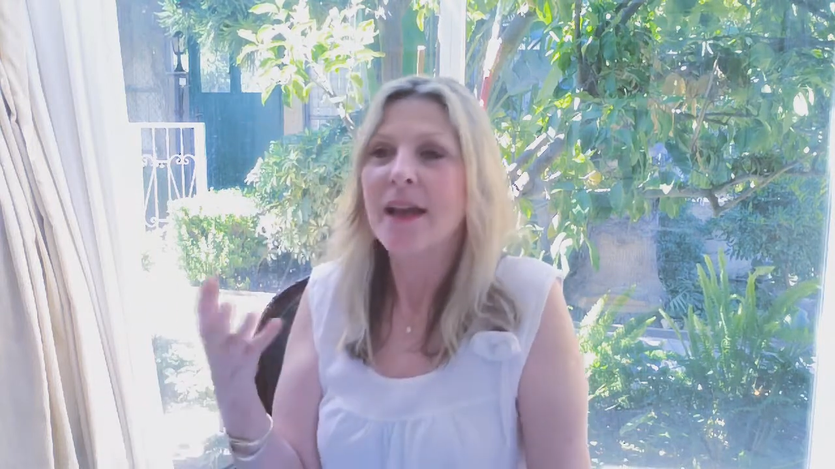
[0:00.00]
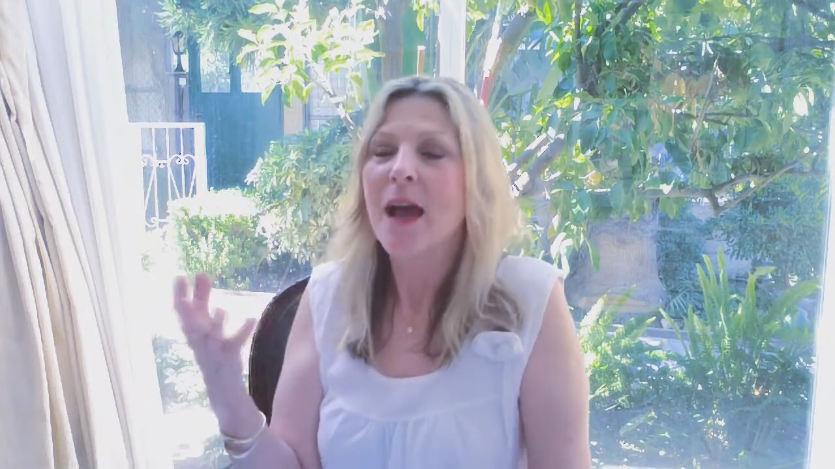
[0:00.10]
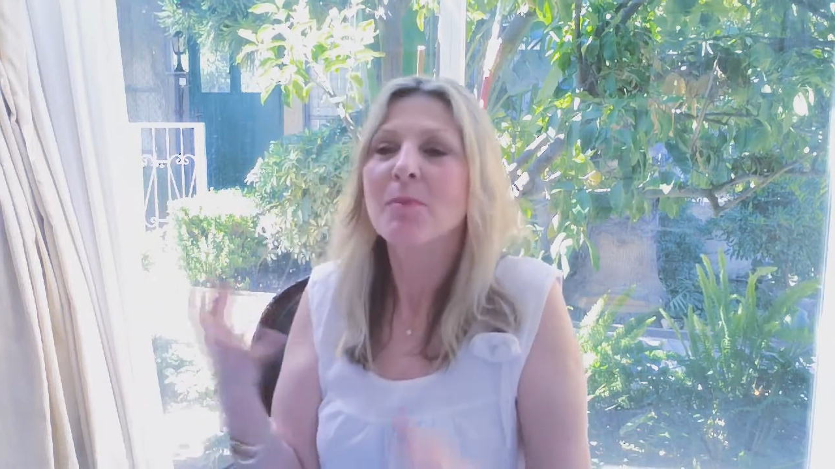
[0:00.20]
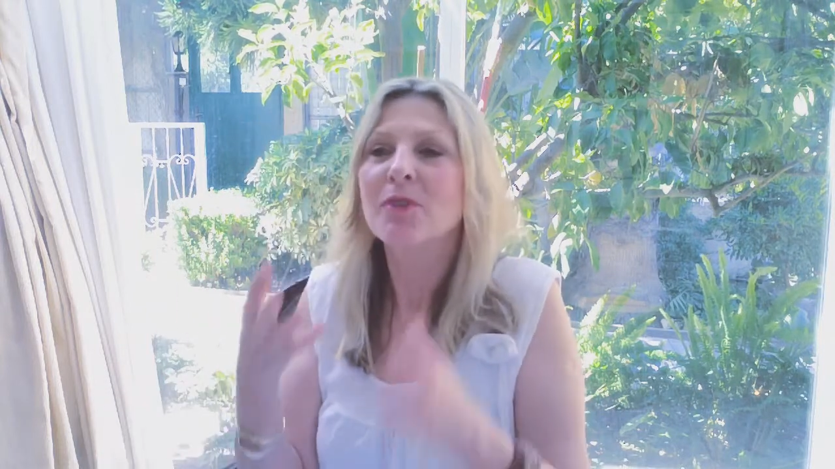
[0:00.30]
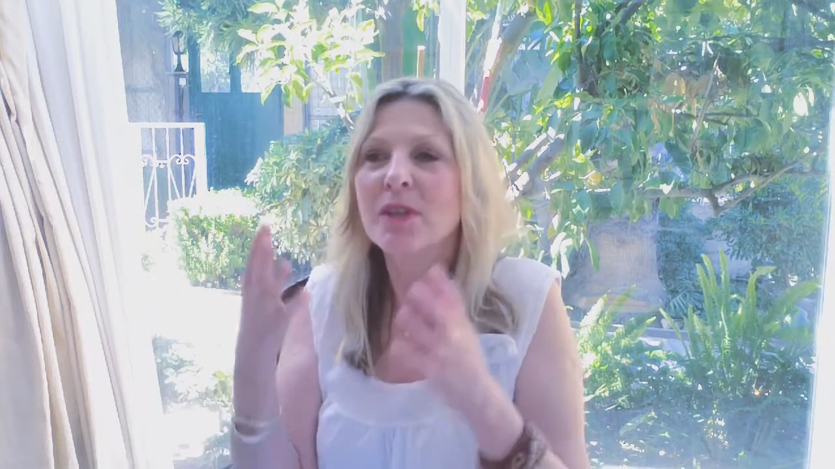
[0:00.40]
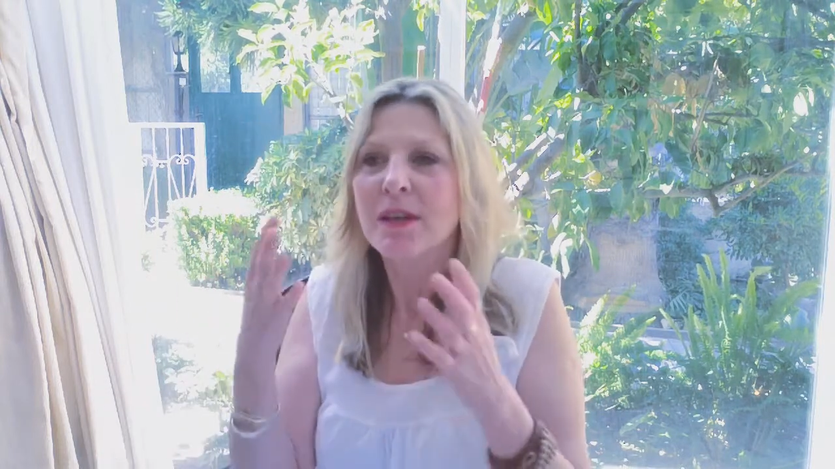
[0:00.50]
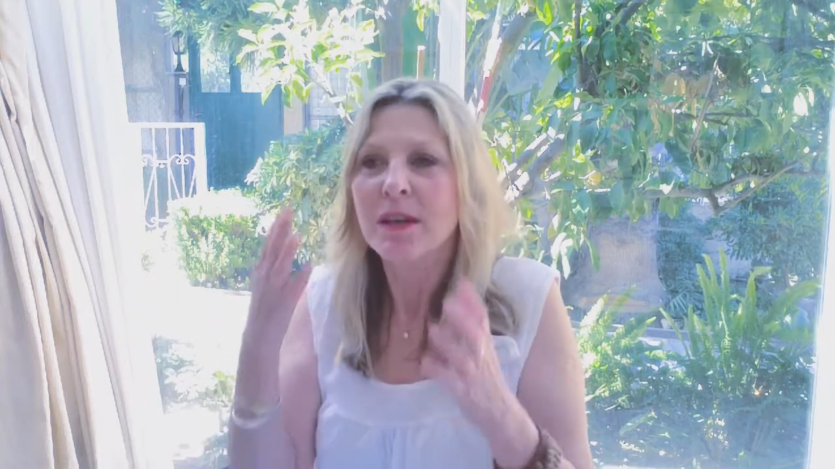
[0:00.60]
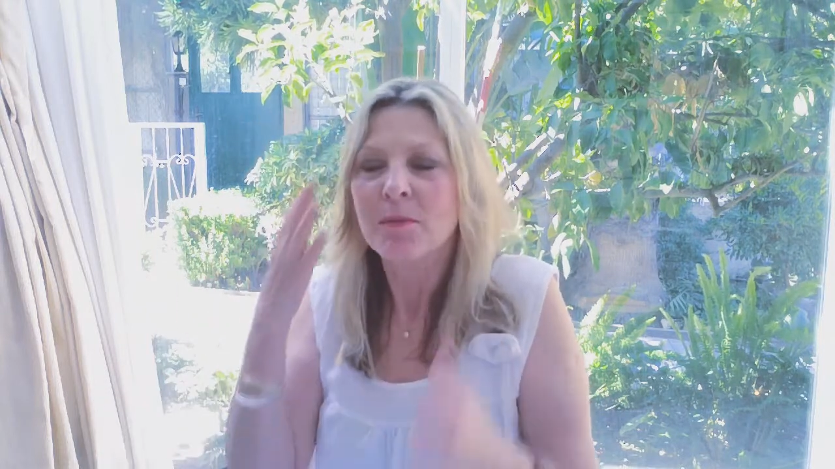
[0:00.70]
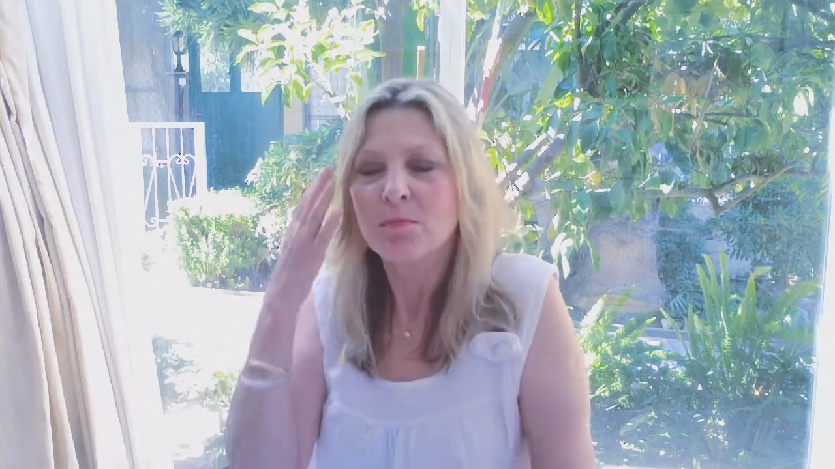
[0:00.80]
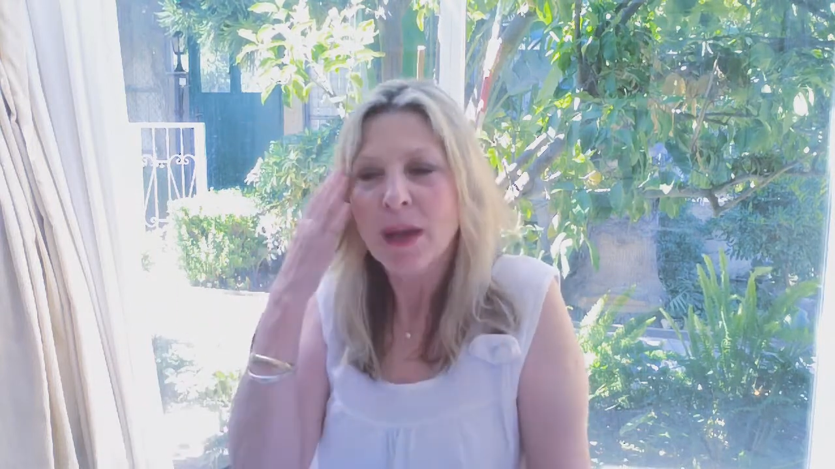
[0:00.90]
And
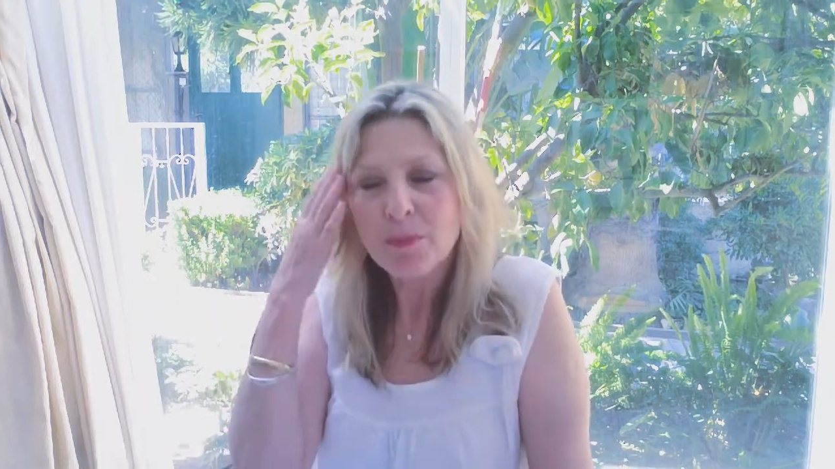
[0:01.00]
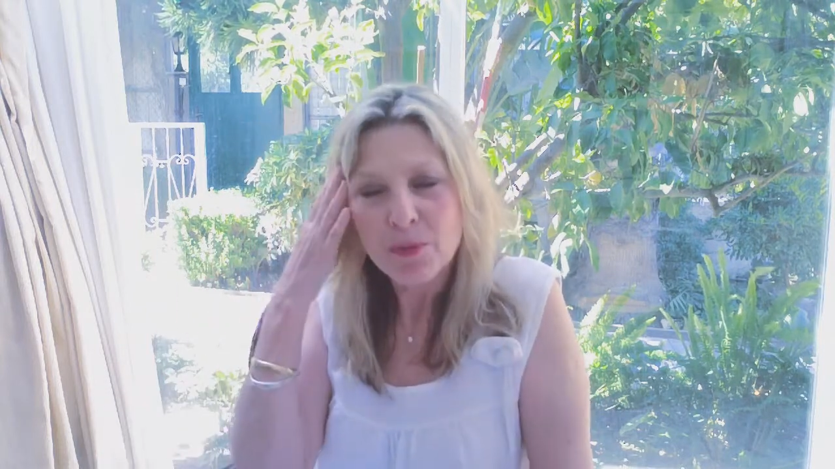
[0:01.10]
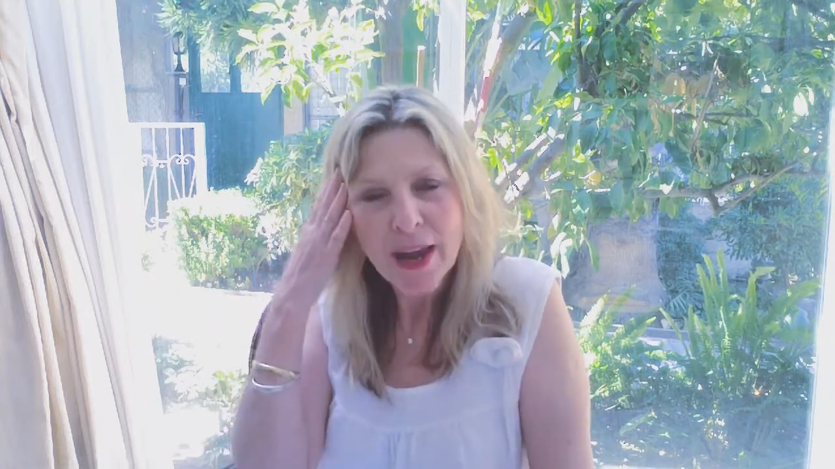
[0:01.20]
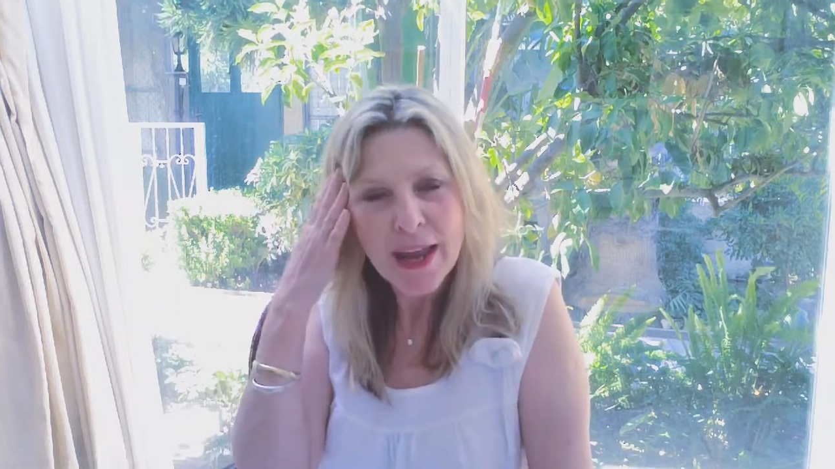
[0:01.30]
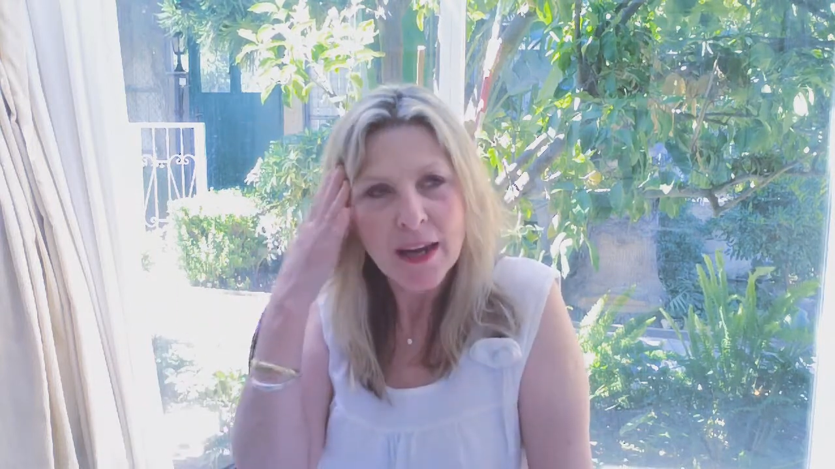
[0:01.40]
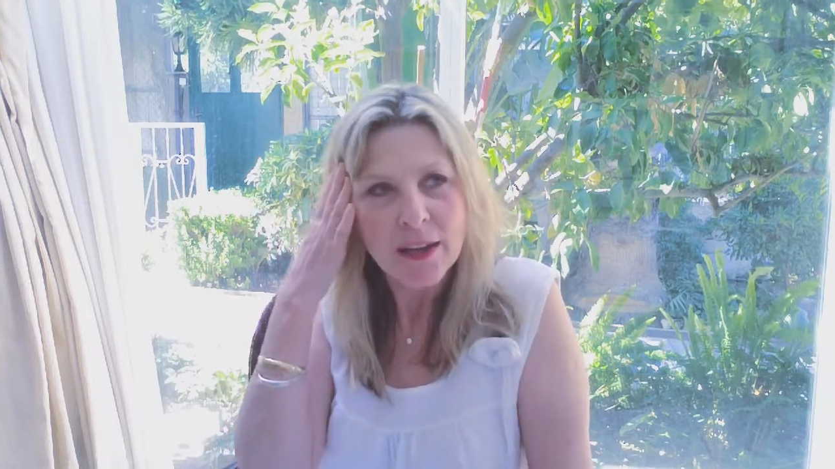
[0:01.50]
my brain,